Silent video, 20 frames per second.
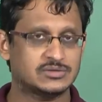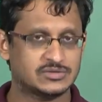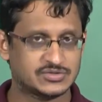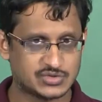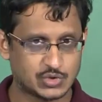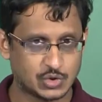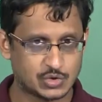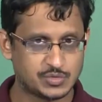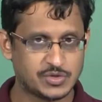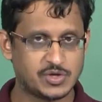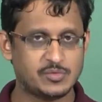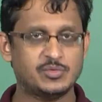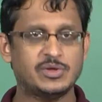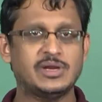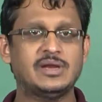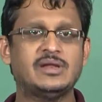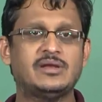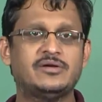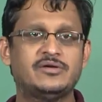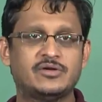Stokes wave
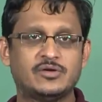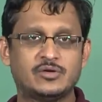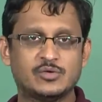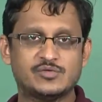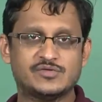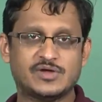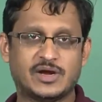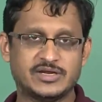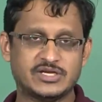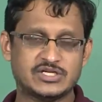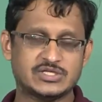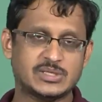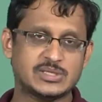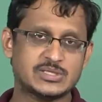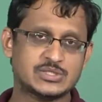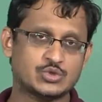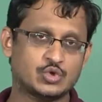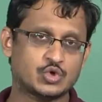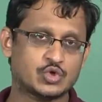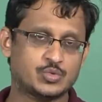will introduce additional
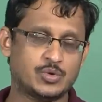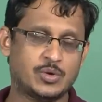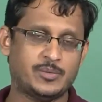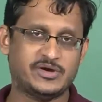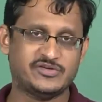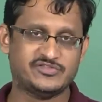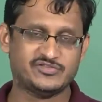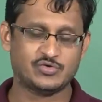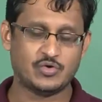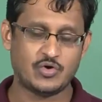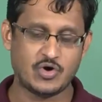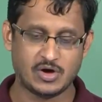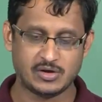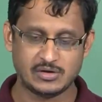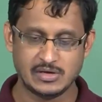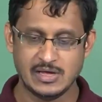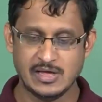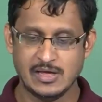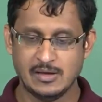Stokes wave and so on,